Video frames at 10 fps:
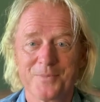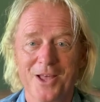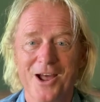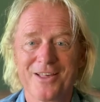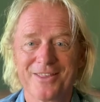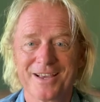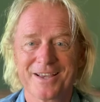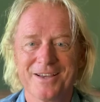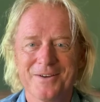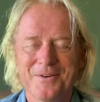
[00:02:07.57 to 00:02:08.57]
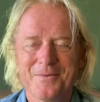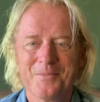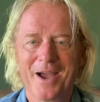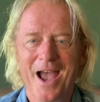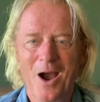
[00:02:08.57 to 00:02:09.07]
And I think
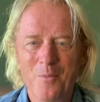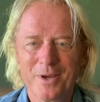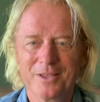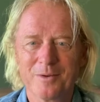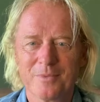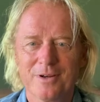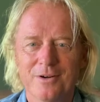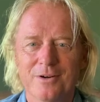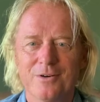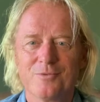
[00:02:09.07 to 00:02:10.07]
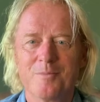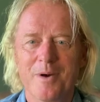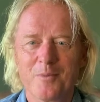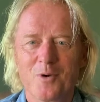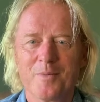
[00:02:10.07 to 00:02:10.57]
by helping them
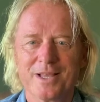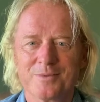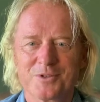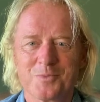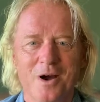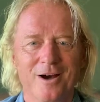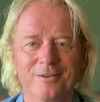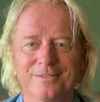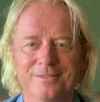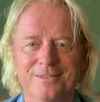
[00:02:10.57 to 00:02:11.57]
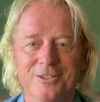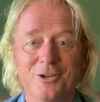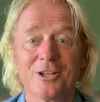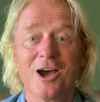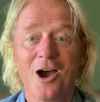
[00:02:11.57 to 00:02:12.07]
remember what made them smile, you
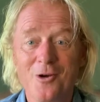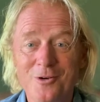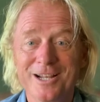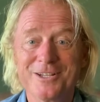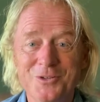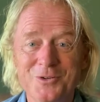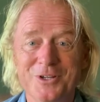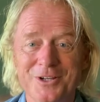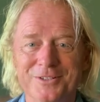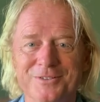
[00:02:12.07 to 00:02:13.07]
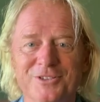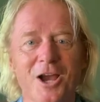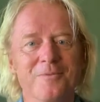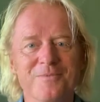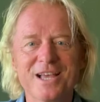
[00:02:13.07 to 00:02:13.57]
can only do good.
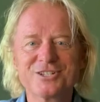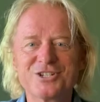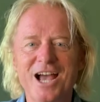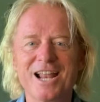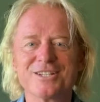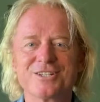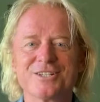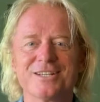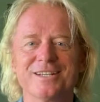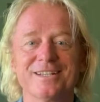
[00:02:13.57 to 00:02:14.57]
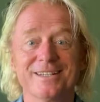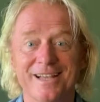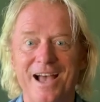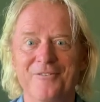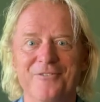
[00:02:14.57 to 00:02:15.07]
So there's your challenge.
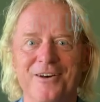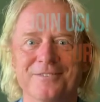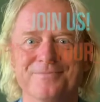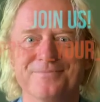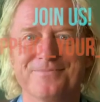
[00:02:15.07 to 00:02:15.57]
Have fun.